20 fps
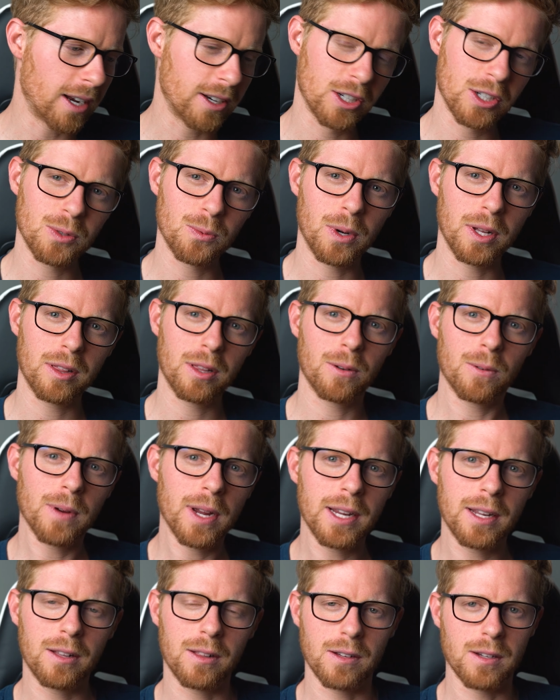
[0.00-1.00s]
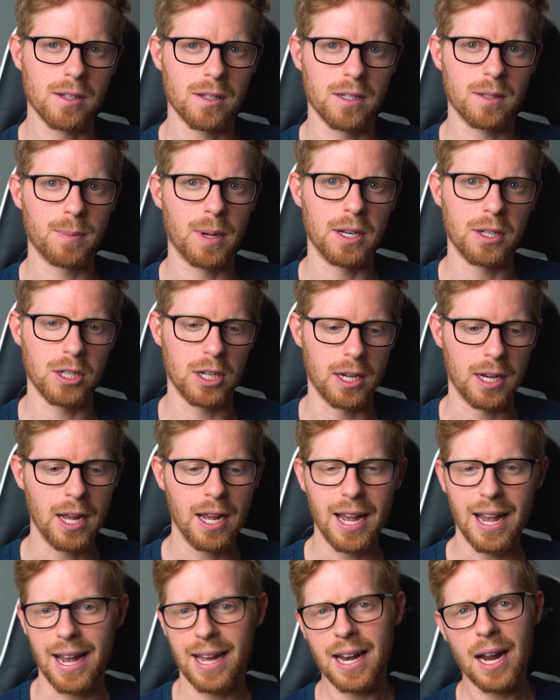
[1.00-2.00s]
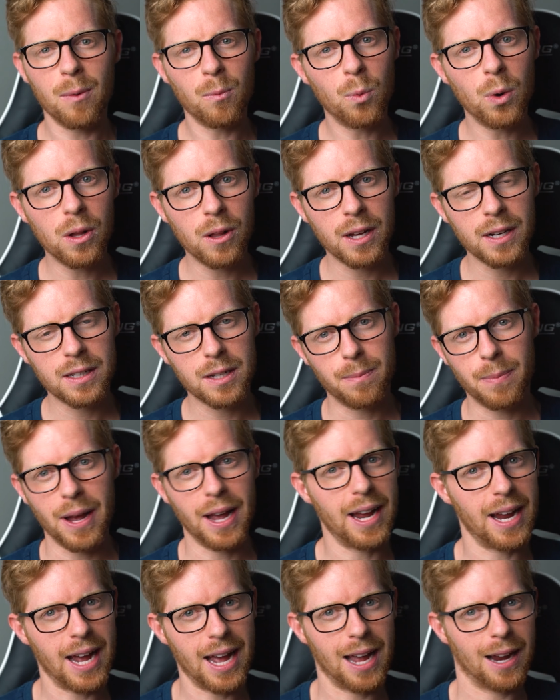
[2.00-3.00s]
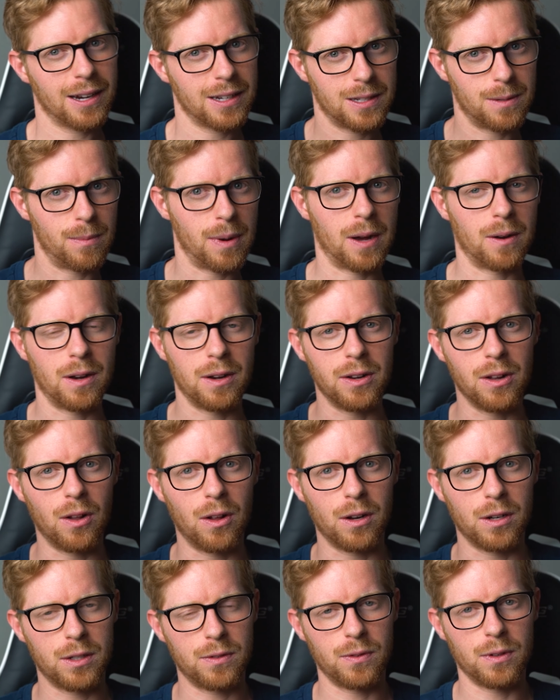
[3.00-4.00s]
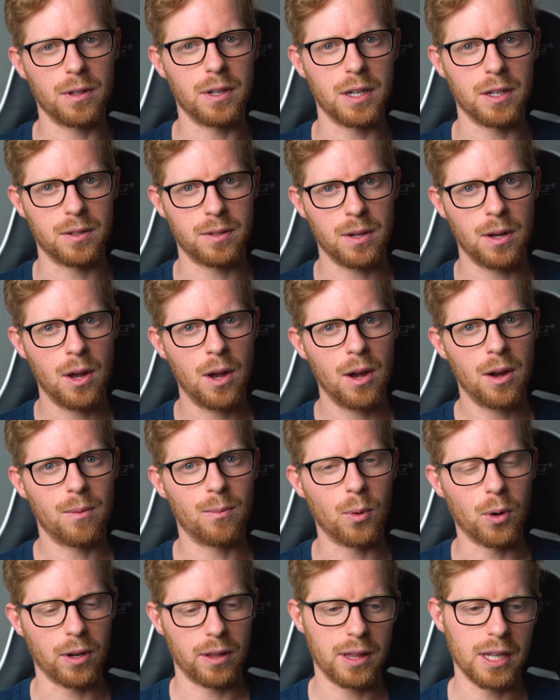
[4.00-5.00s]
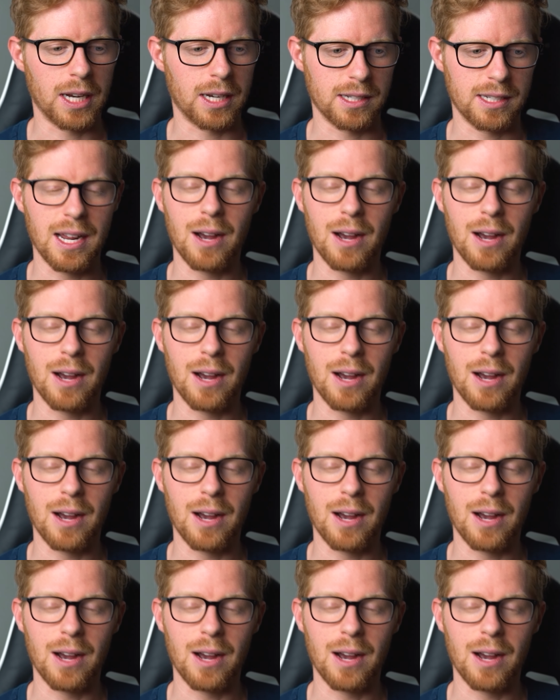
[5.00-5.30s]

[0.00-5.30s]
I just want the regular suspension. And I'm willing to pay X amount of dollars for these more things.